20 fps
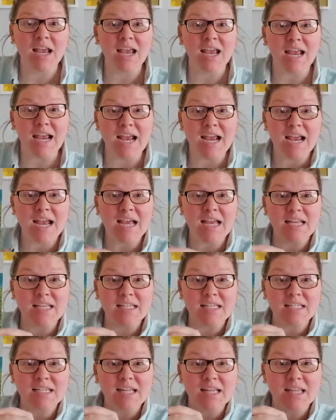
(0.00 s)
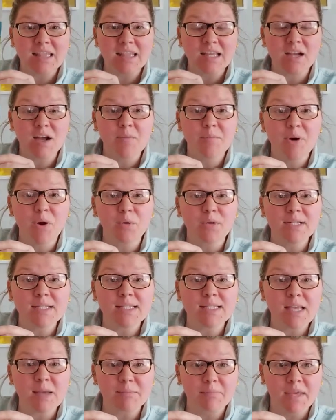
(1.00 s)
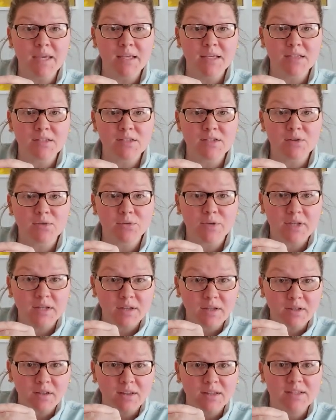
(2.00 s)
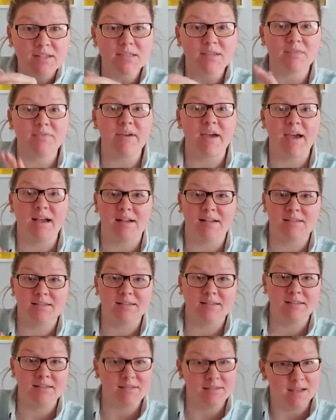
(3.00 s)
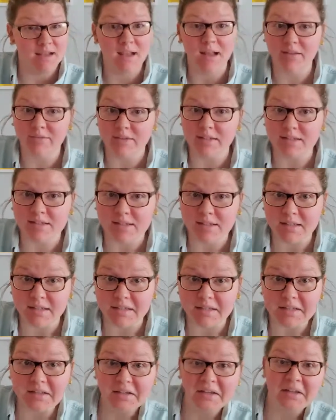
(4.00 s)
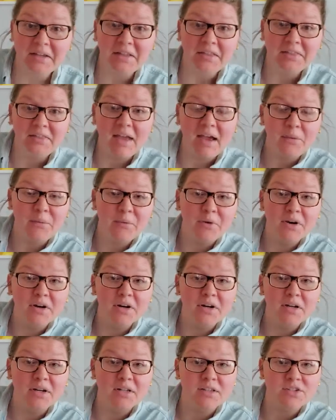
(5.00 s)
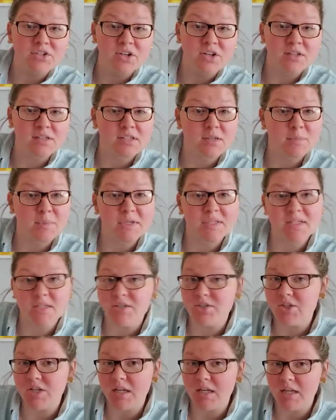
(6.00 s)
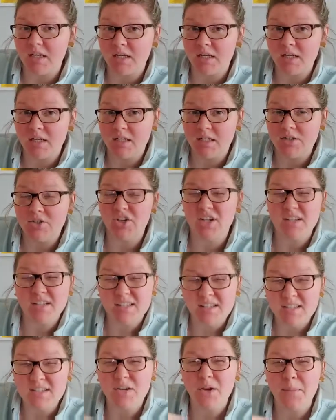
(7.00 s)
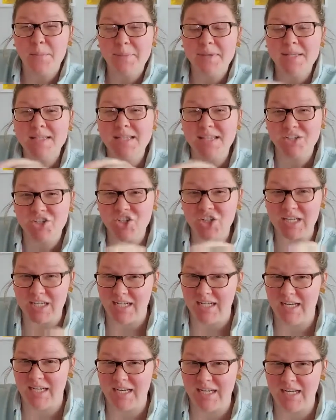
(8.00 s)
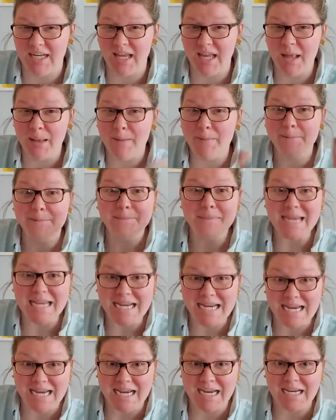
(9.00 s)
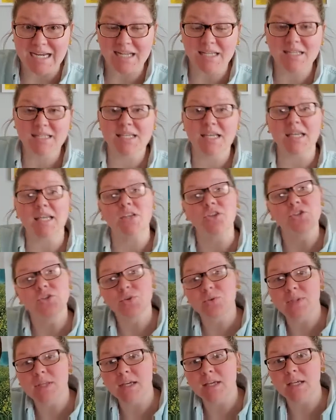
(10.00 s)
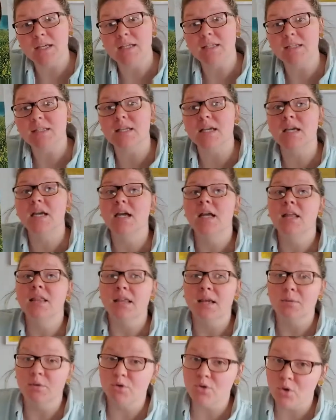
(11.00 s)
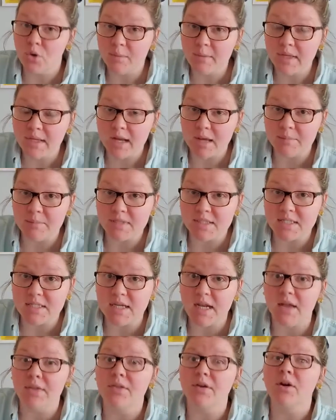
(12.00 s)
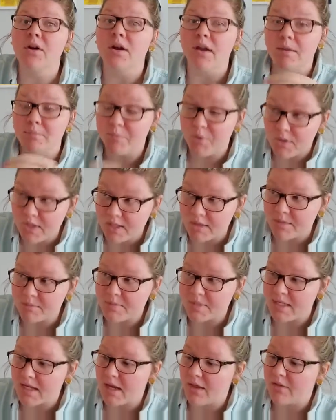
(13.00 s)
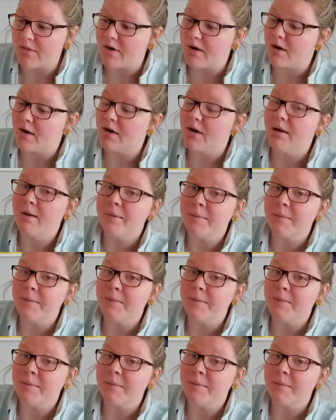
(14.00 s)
and the components that make it surreal is the fact obviously, that we're juxtapositioning, meaning taking two things that would normally not be together and putting them together.